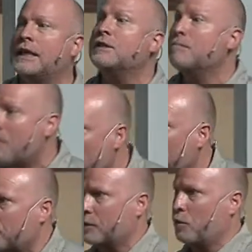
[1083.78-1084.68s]
his
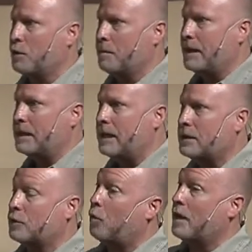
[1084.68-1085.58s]
mother is going to be
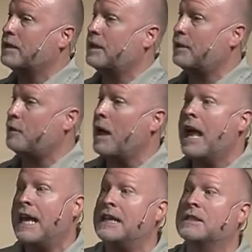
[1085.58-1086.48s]
dissed, so what does he do?
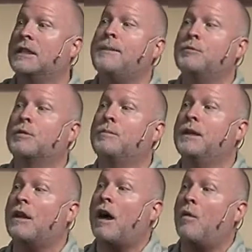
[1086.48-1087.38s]
He sleeps with
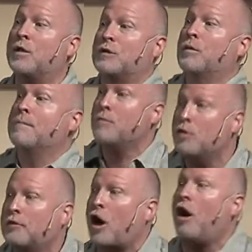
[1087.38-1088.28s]
Bilhah, which
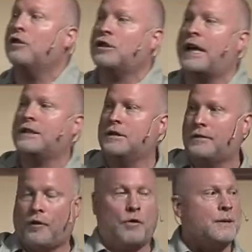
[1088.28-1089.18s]
removes all chances
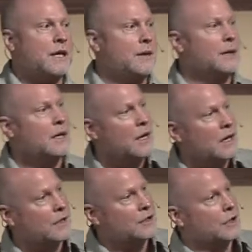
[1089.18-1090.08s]
of her becoming
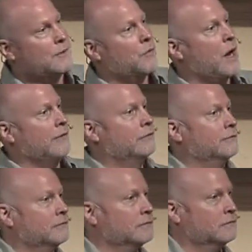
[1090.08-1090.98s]
a legitimate wife.
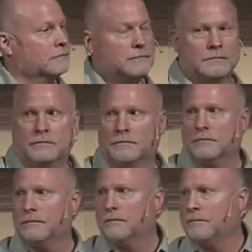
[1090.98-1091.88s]

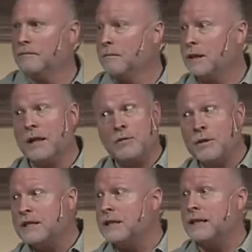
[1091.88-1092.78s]
But the other
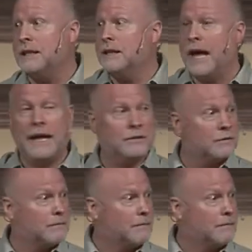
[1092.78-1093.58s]
reason he did that